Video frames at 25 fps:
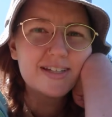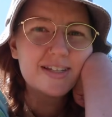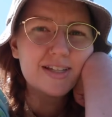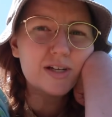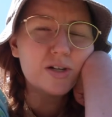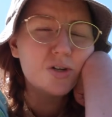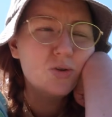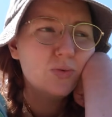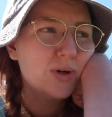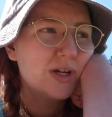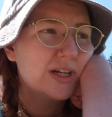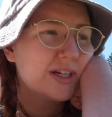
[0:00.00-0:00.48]
It's a
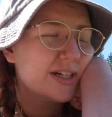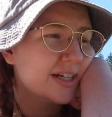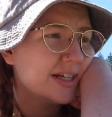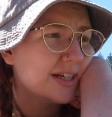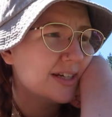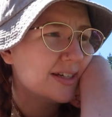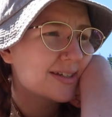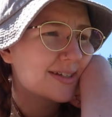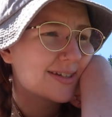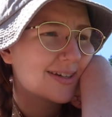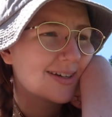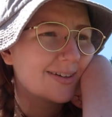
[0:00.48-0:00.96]
little
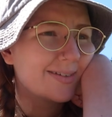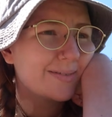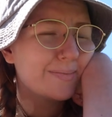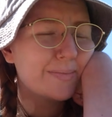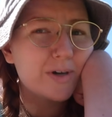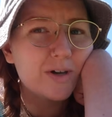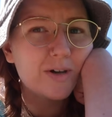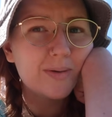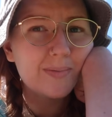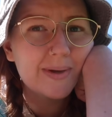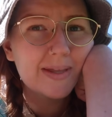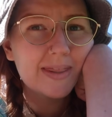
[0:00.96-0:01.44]
windy, so I'm
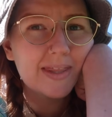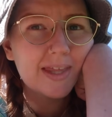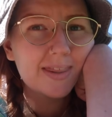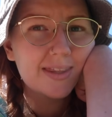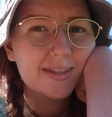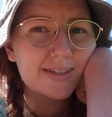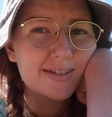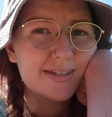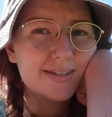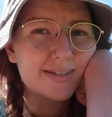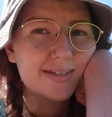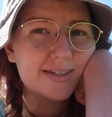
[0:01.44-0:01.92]
hoping that
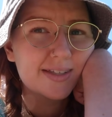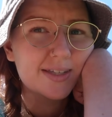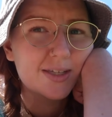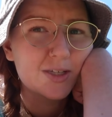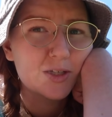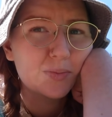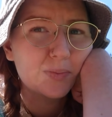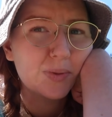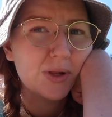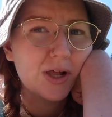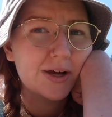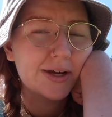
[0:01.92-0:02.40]
this is at
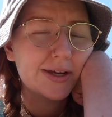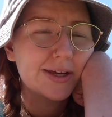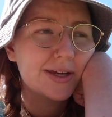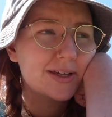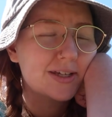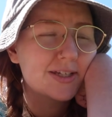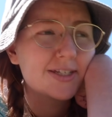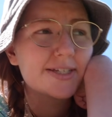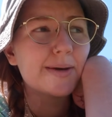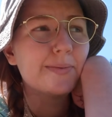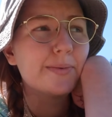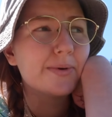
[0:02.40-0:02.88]
least
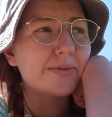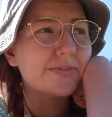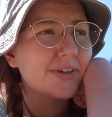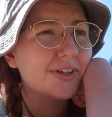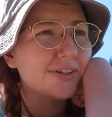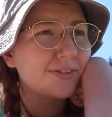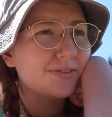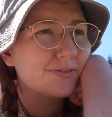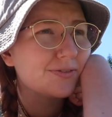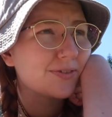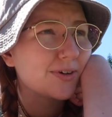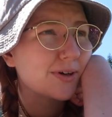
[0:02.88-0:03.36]
blocking some of
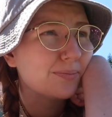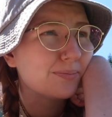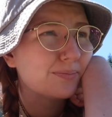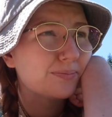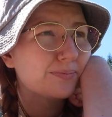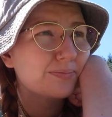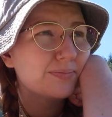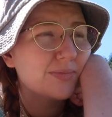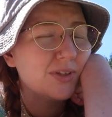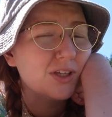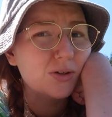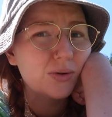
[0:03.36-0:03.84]
it
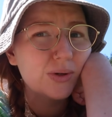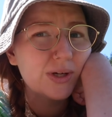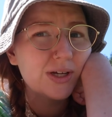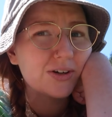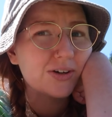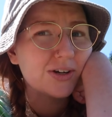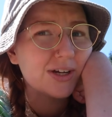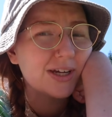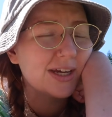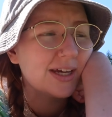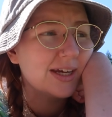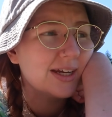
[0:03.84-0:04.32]
from you
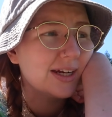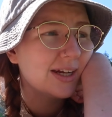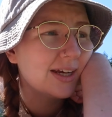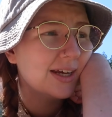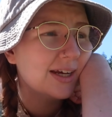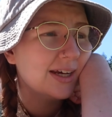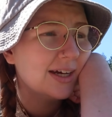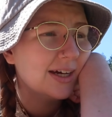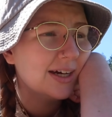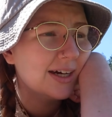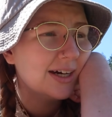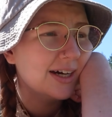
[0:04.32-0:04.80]
hearing it.
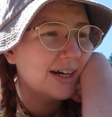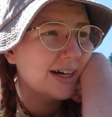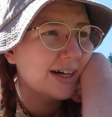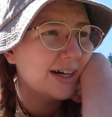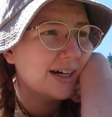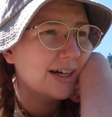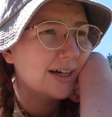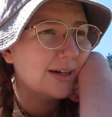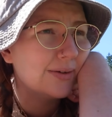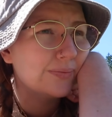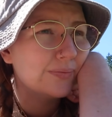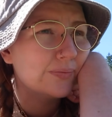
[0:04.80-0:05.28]

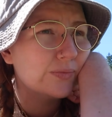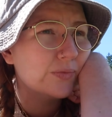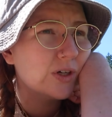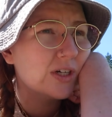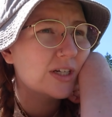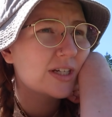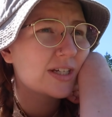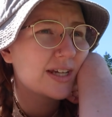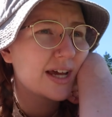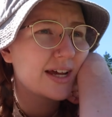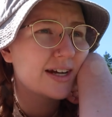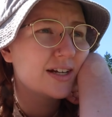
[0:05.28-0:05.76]
Um,
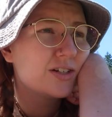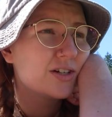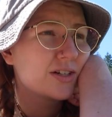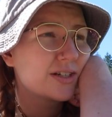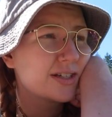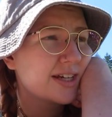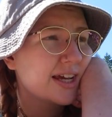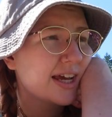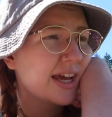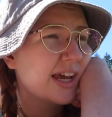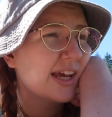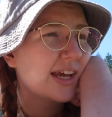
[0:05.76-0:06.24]
we decided
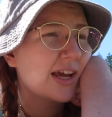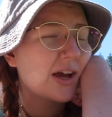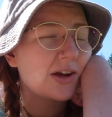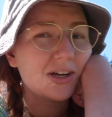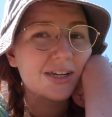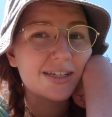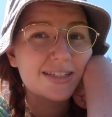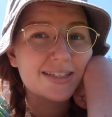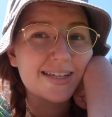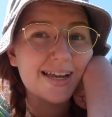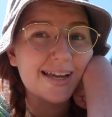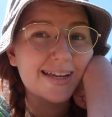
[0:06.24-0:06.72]
just to hang out
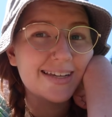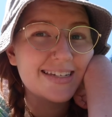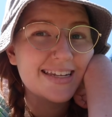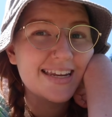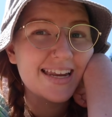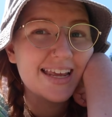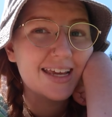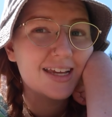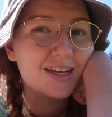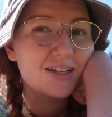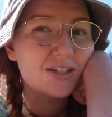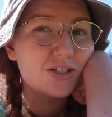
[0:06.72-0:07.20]
outside
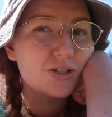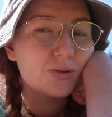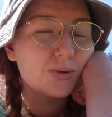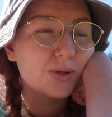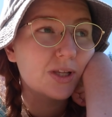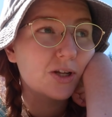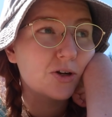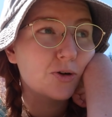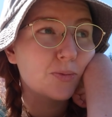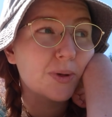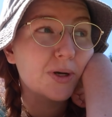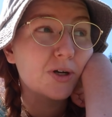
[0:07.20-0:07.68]
today and do a
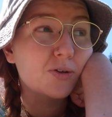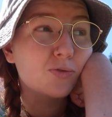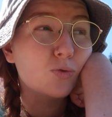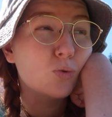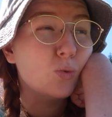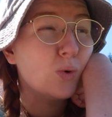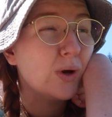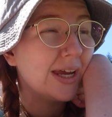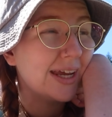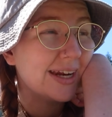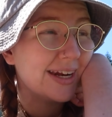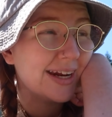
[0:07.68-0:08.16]
little bit of
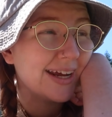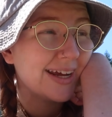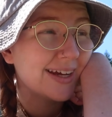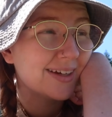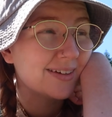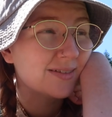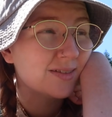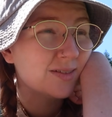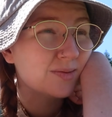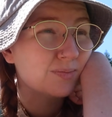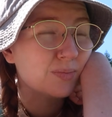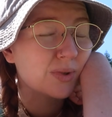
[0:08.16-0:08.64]

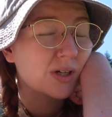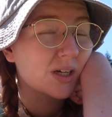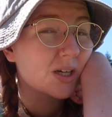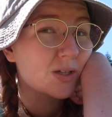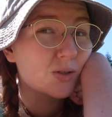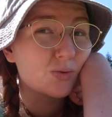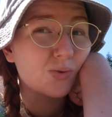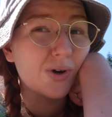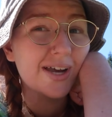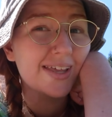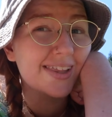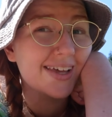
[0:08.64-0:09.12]
weeding,
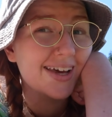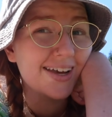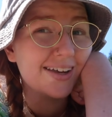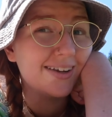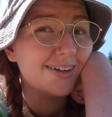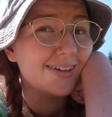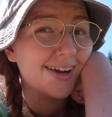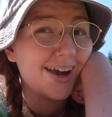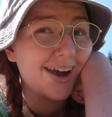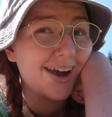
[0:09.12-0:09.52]
because why the hell